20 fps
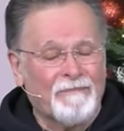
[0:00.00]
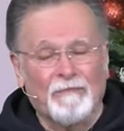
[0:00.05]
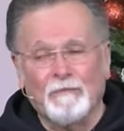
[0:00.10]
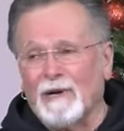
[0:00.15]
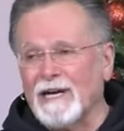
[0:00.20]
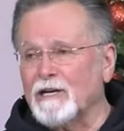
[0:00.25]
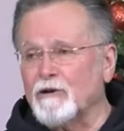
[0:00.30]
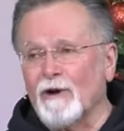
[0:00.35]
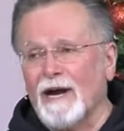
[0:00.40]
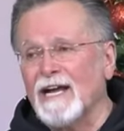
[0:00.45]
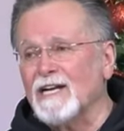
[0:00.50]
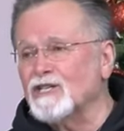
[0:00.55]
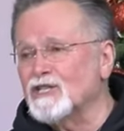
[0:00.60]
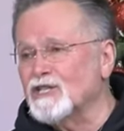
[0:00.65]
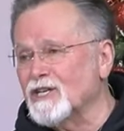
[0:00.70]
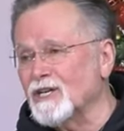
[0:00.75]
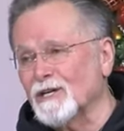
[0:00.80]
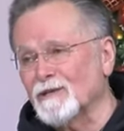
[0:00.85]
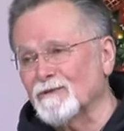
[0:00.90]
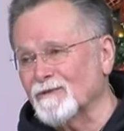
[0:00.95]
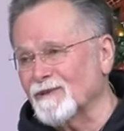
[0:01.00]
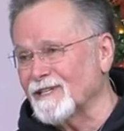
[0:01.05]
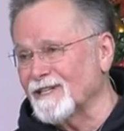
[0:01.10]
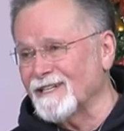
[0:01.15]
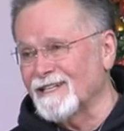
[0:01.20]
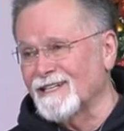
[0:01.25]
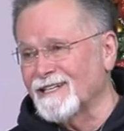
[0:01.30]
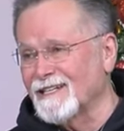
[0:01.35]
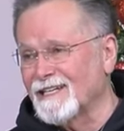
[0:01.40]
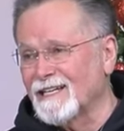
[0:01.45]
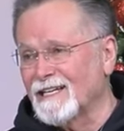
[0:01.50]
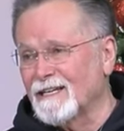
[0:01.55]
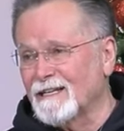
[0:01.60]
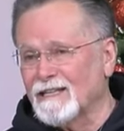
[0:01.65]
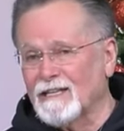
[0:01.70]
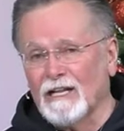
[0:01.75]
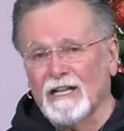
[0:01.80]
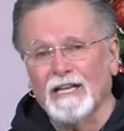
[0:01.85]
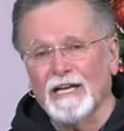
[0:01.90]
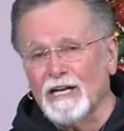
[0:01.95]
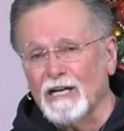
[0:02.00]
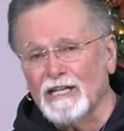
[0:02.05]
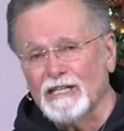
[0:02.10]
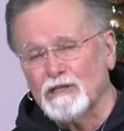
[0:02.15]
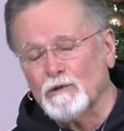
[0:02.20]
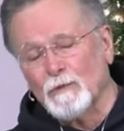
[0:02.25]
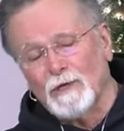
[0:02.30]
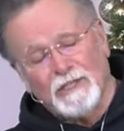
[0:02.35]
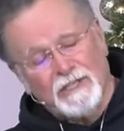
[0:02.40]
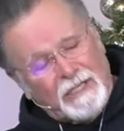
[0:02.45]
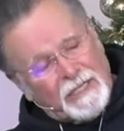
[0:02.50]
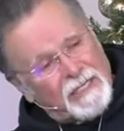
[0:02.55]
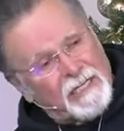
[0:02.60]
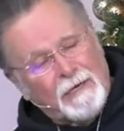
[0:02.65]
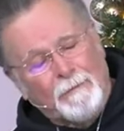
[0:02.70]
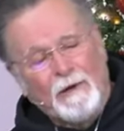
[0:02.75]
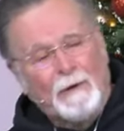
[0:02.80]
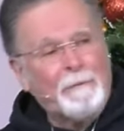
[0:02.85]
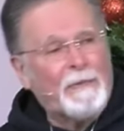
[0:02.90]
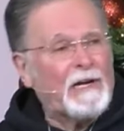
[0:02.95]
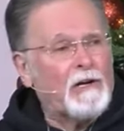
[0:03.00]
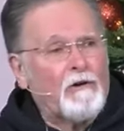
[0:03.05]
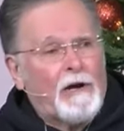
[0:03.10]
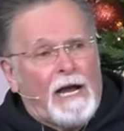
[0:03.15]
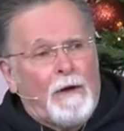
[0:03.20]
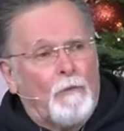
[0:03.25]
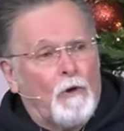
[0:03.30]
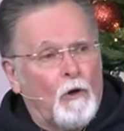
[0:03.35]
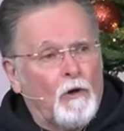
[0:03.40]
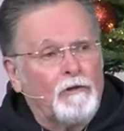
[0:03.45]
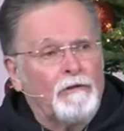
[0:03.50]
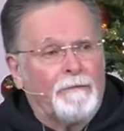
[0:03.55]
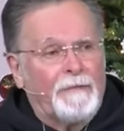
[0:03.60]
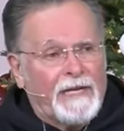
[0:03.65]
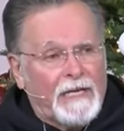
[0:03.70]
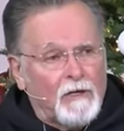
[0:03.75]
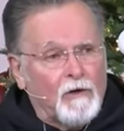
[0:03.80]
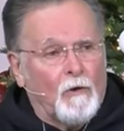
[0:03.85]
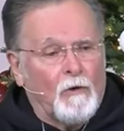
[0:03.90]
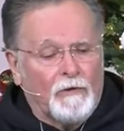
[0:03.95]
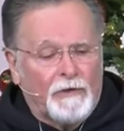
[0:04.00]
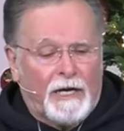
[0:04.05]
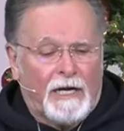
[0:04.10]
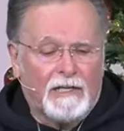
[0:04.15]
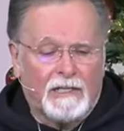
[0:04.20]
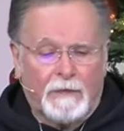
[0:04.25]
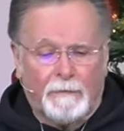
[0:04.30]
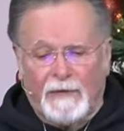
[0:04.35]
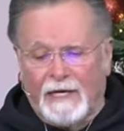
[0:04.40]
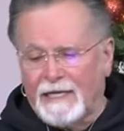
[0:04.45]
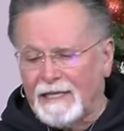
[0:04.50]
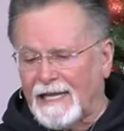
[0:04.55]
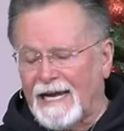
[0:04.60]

My grandchildren, the littlest ones can come up and grab hold of me and hold on to me.